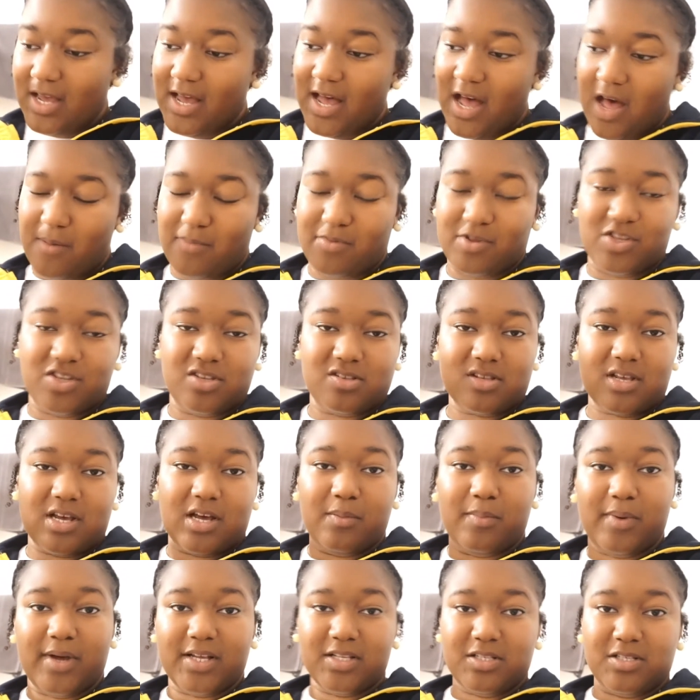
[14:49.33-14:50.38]
I just
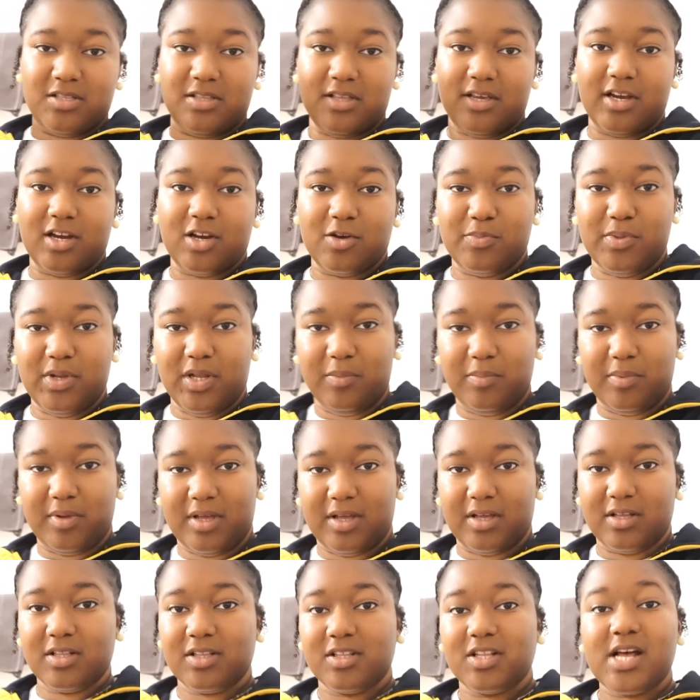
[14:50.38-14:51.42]
got back to the
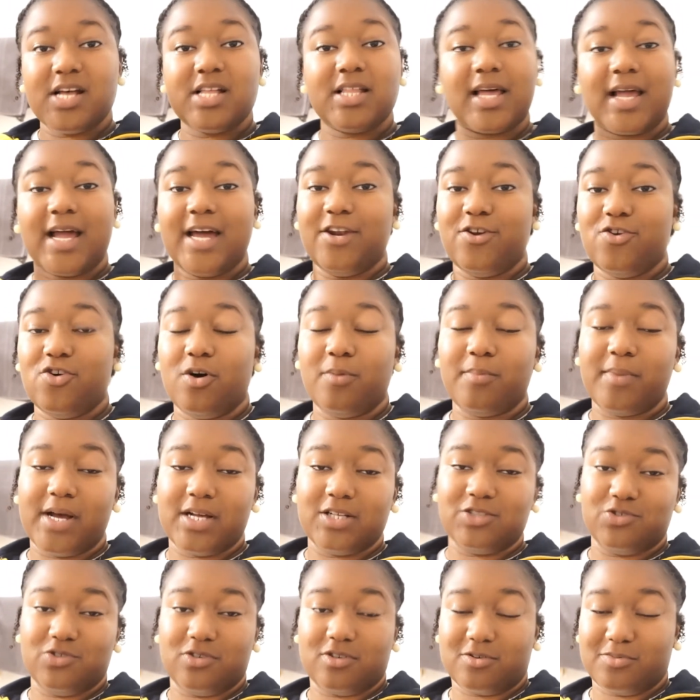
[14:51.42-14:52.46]
Airbnb. Like, I know I'm
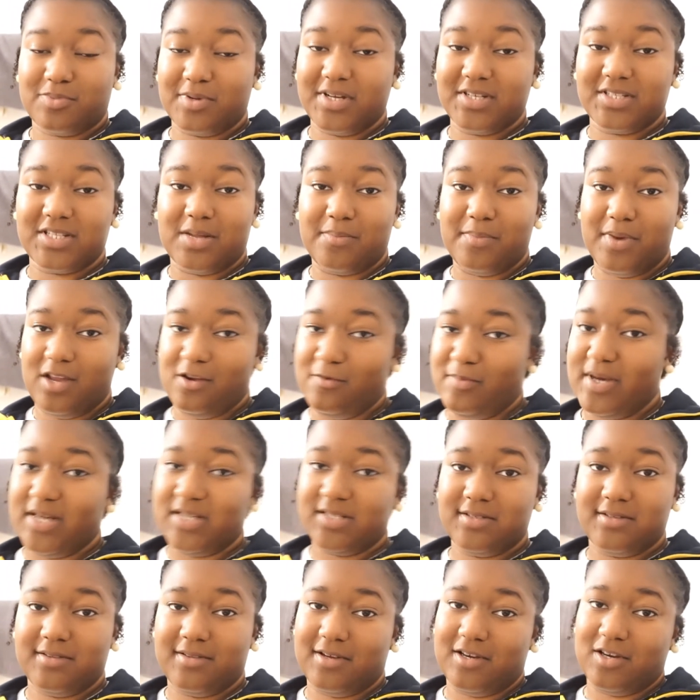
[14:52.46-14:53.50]
not drunk because I made it back
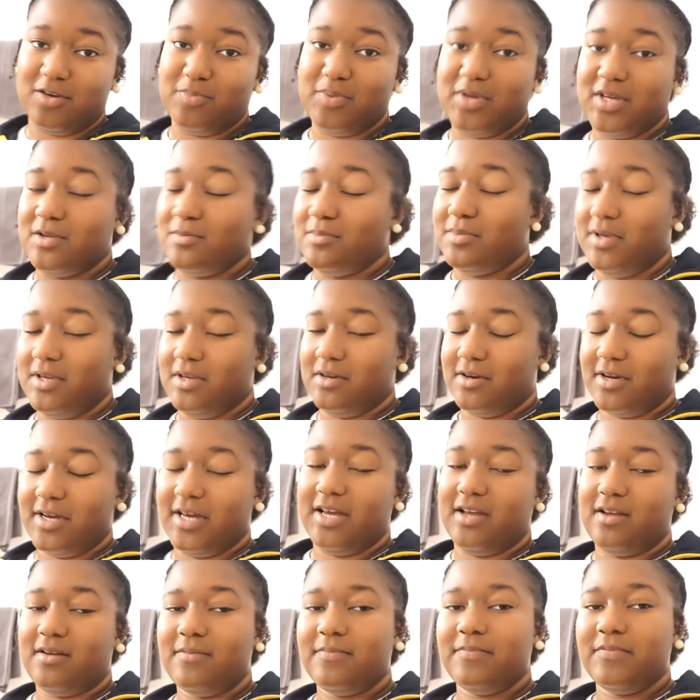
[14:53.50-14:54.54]
to the Airbnb,
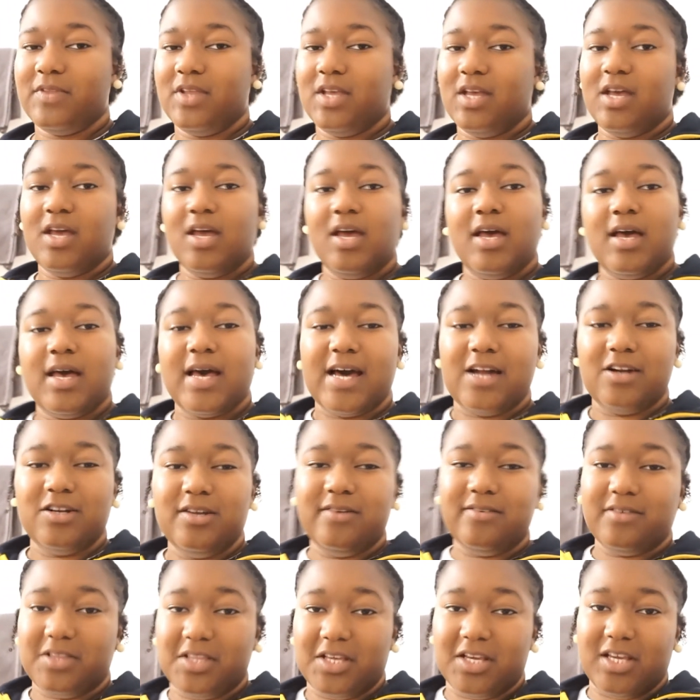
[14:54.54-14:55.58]
okay? I don't
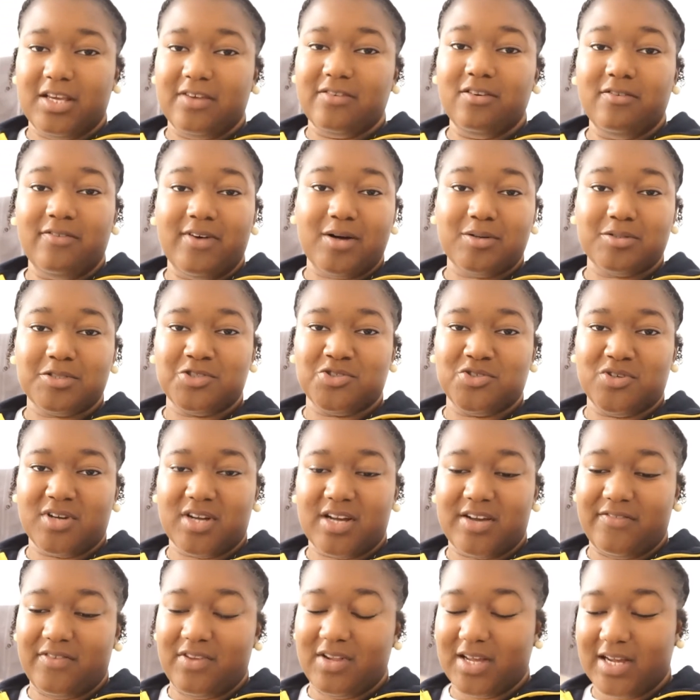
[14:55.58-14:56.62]
even think, even if I was drunk,
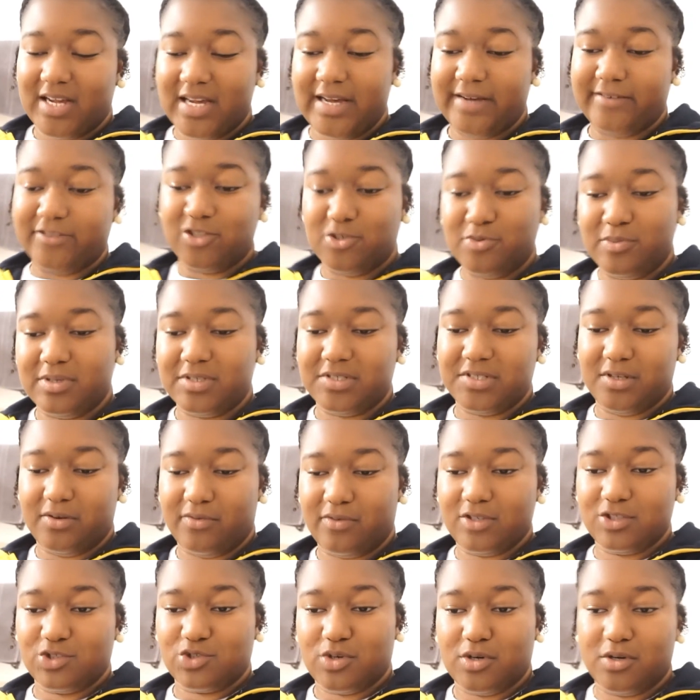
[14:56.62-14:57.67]
I feel like I have too much
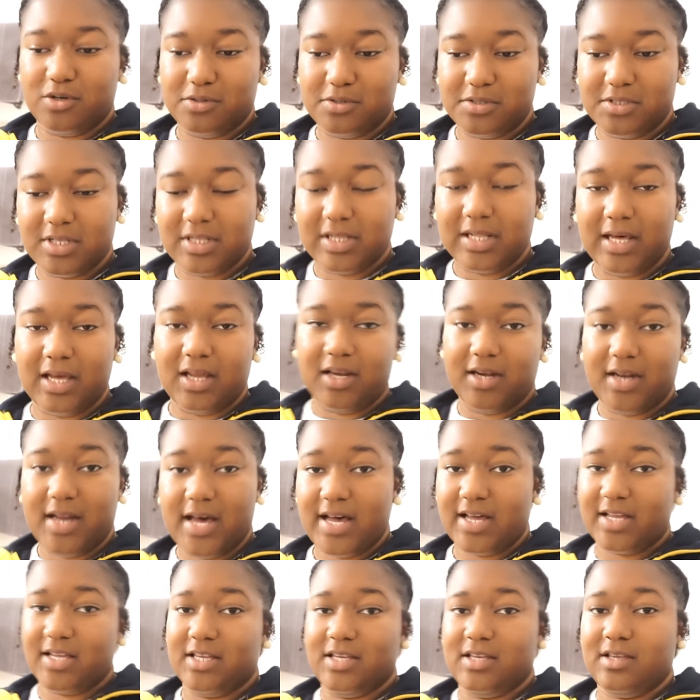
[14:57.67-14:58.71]
self-control to like
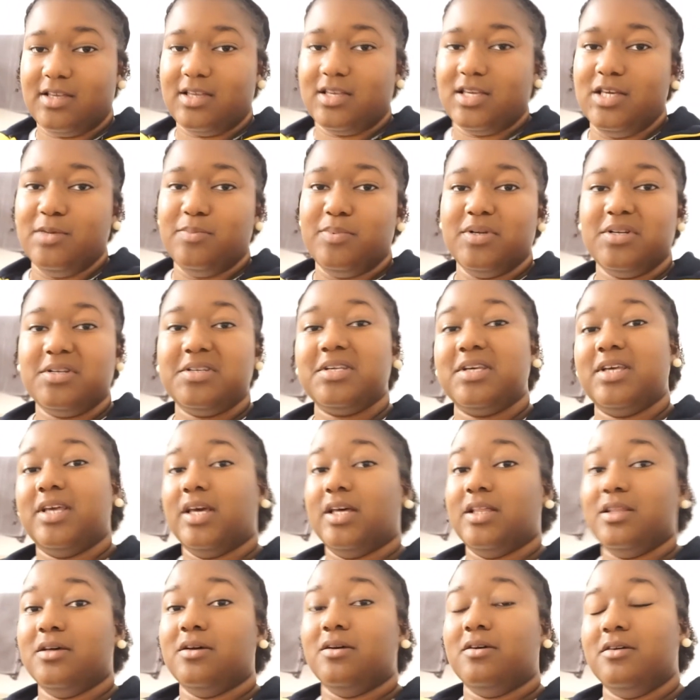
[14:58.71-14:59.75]
not keep it
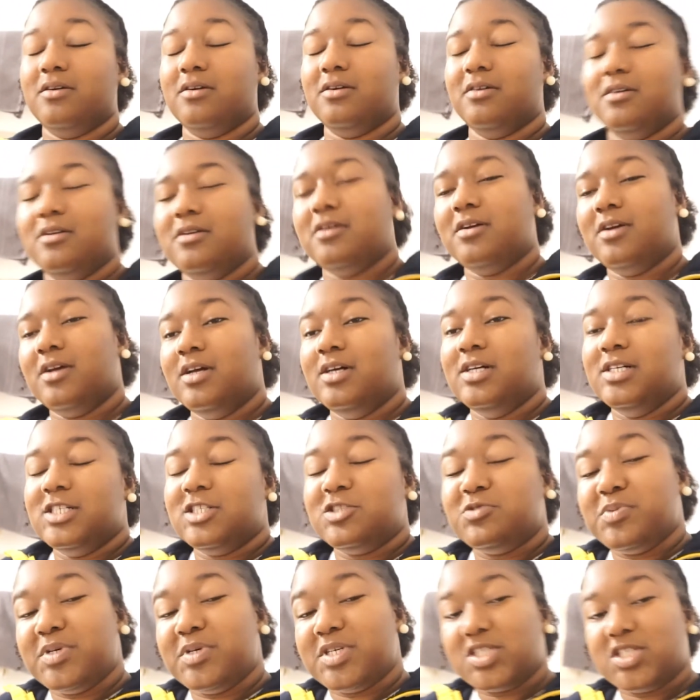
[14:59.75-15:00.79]
together.
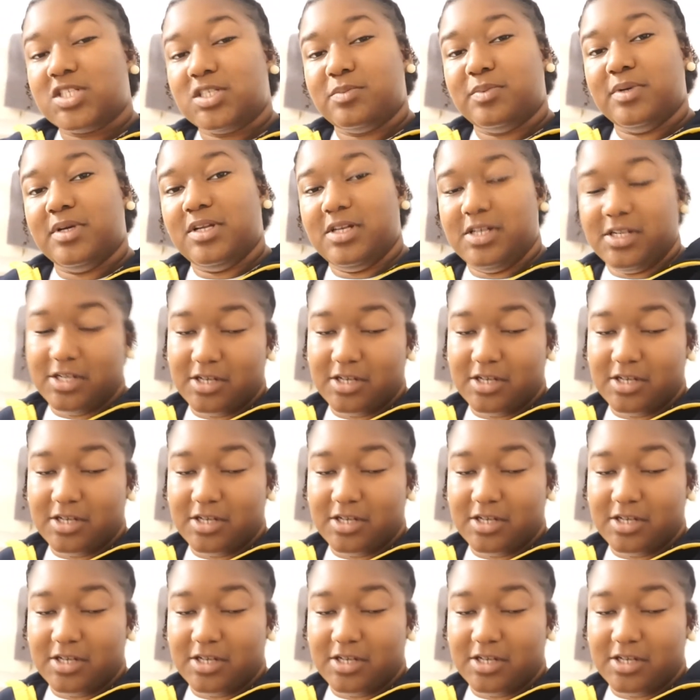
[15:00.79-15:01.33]
especially being in